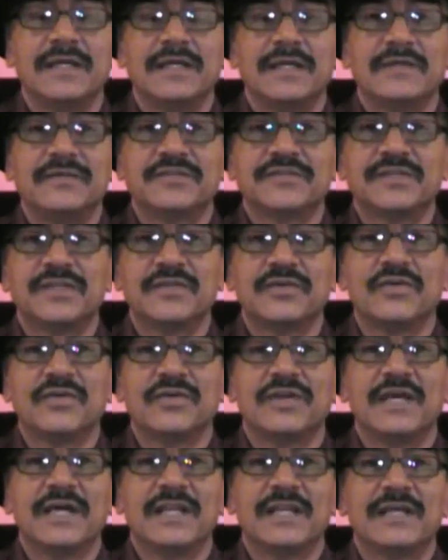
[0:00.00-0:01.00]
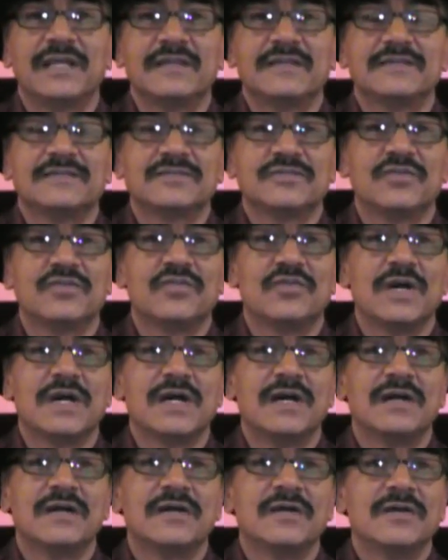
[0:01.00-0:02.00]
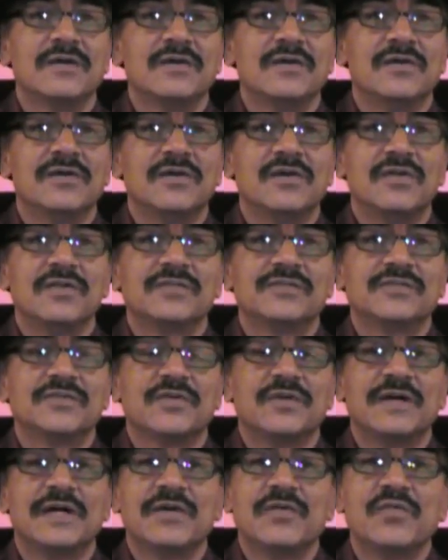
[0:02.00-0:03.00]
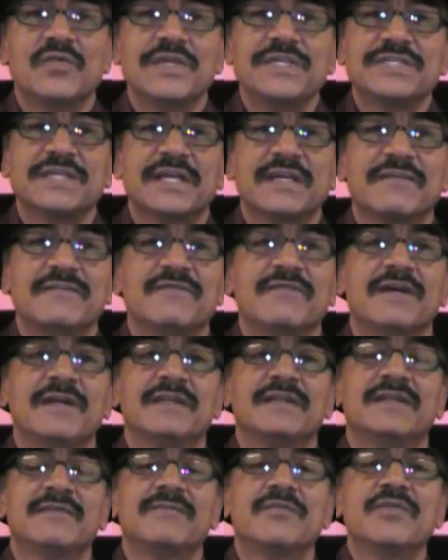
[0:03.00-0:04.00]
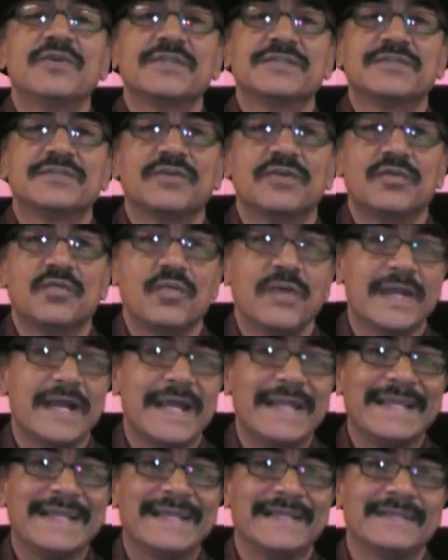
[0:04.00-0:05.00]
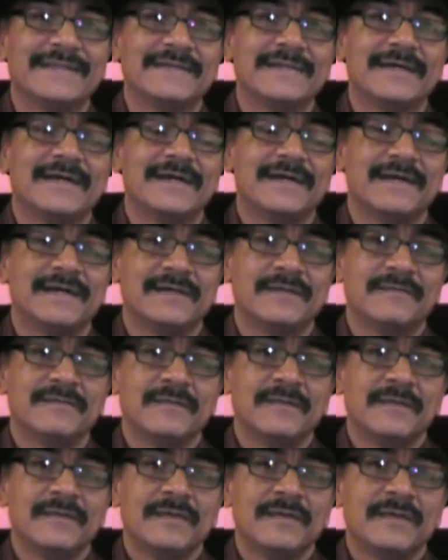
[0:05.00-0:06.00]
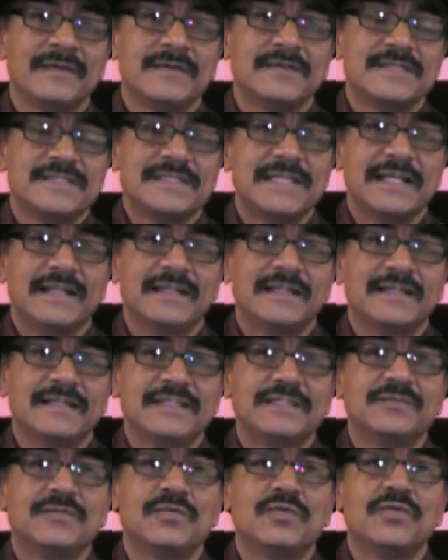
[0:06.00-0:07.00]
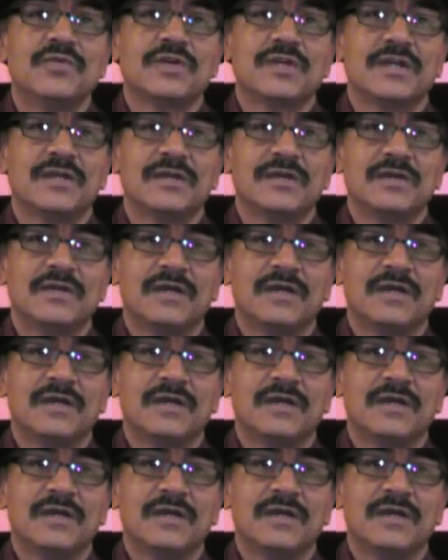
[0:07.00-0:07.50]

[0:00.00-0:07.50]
Illustrador, and so also I wish I can find a bookstore where I can sell this book.